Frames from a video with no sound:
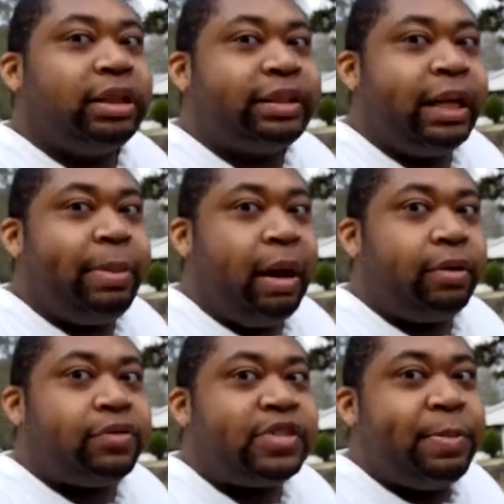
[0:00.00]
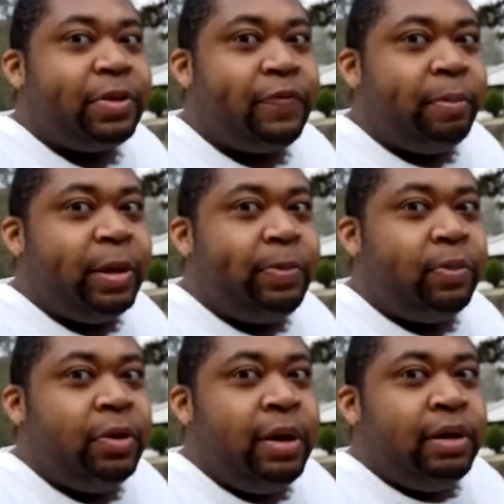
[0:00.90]
just think about it. Sympathy from
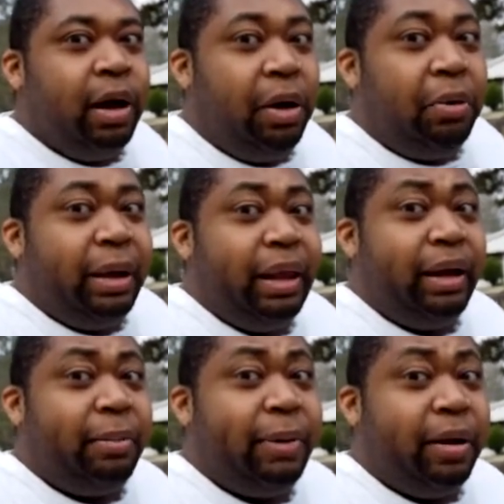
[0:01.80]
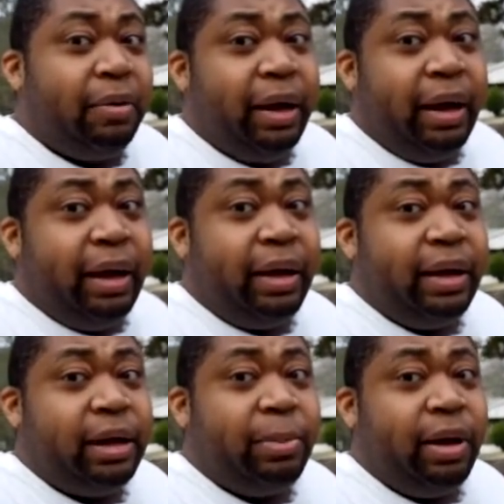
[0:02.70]
people. Oh well, it'll be okay.
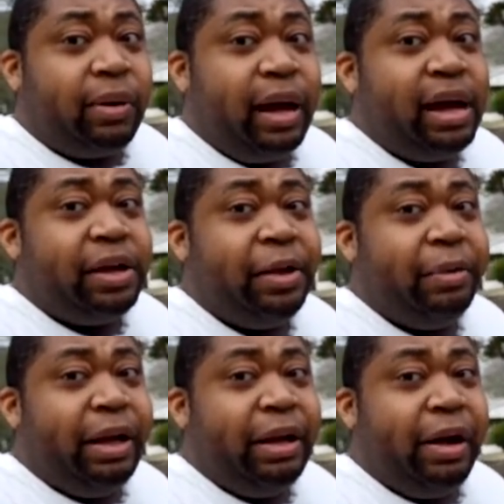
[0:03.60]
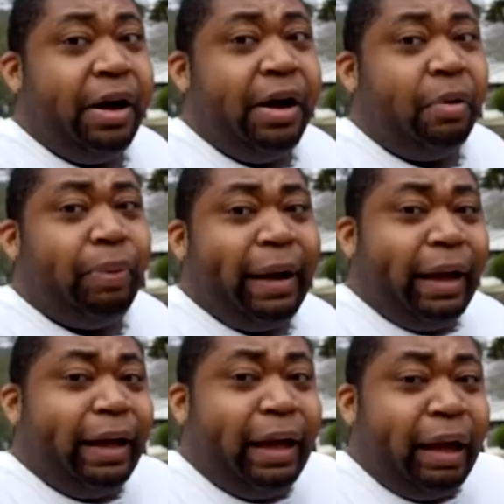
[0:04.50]
It'll be okay. You need a hug. Bring
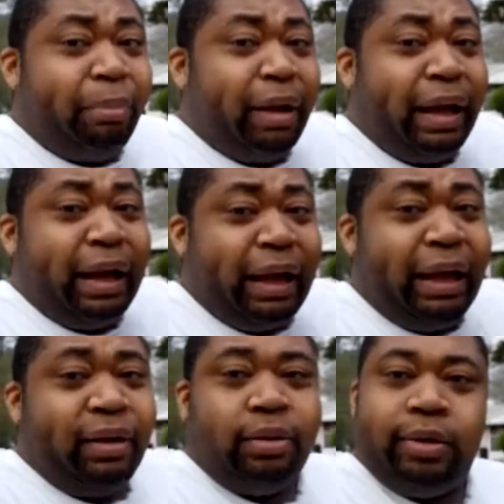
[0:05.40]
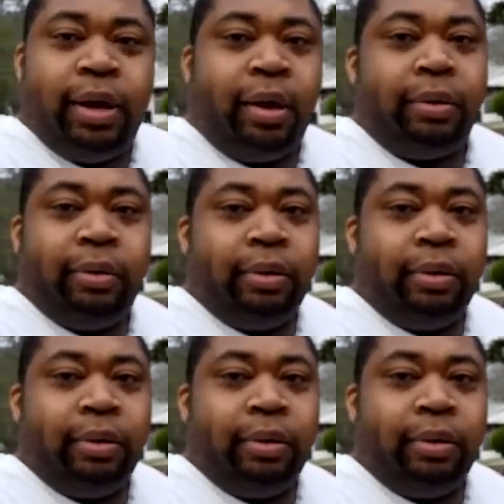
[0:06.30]
it in. Bring it in. No.